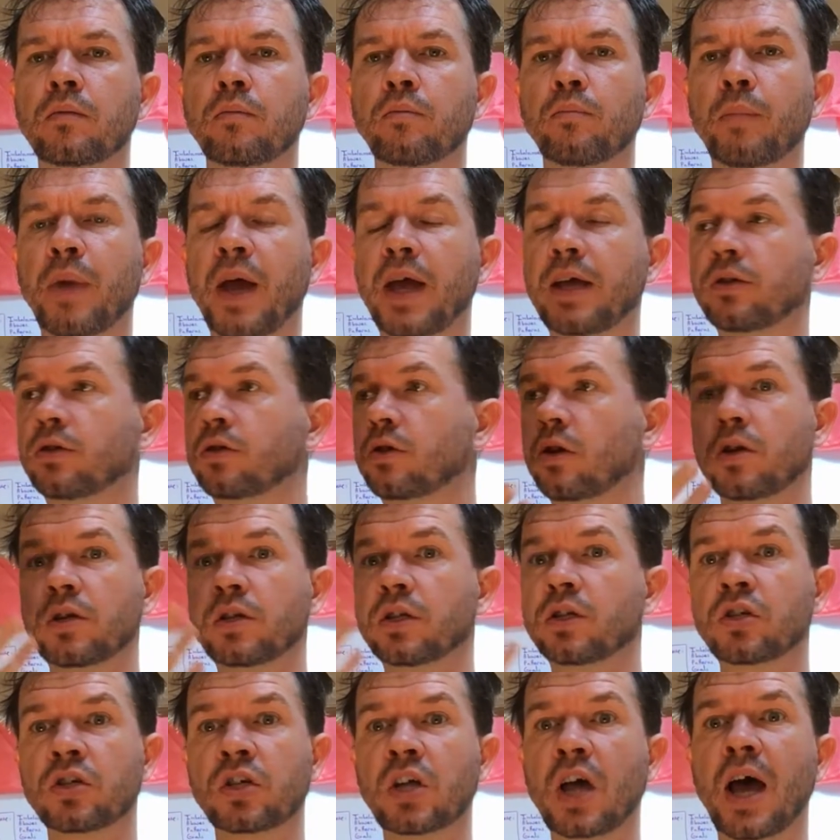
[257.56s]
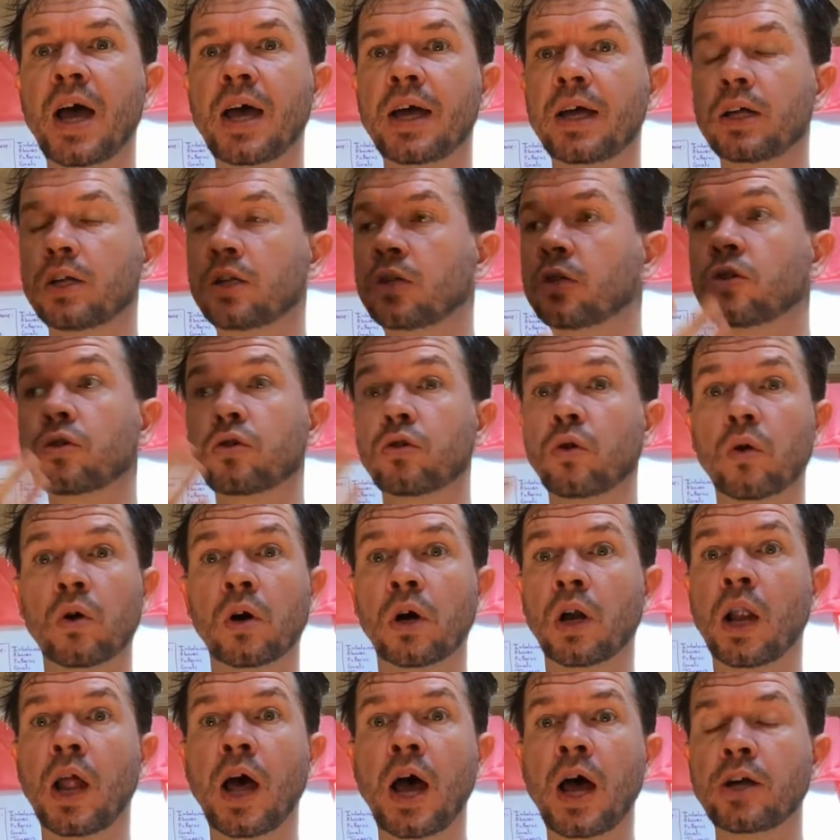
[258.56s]
based on science
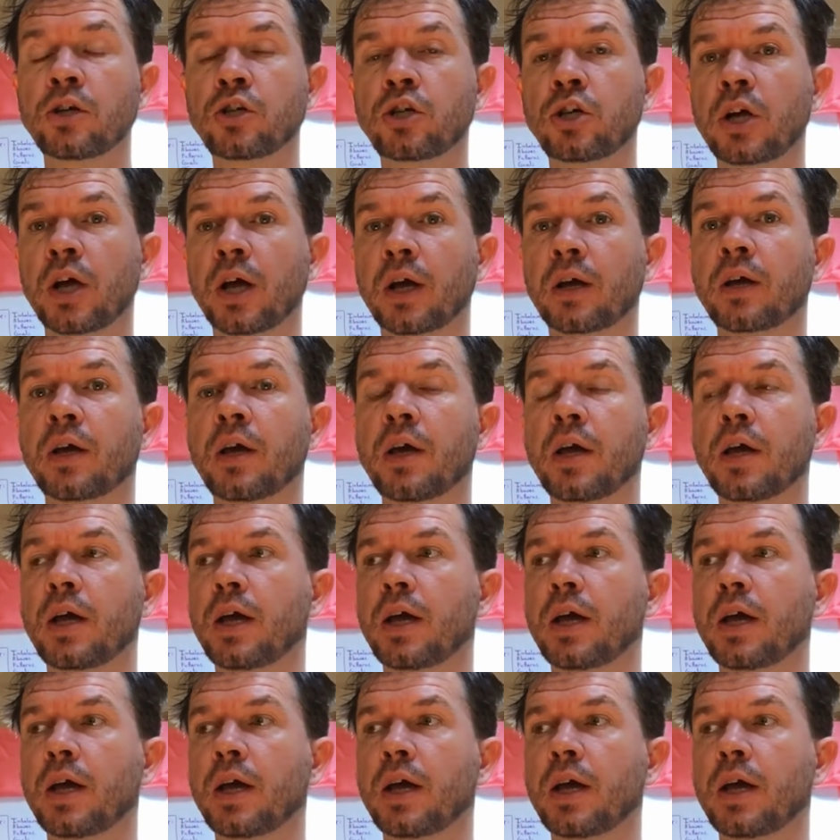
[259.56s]
or logic.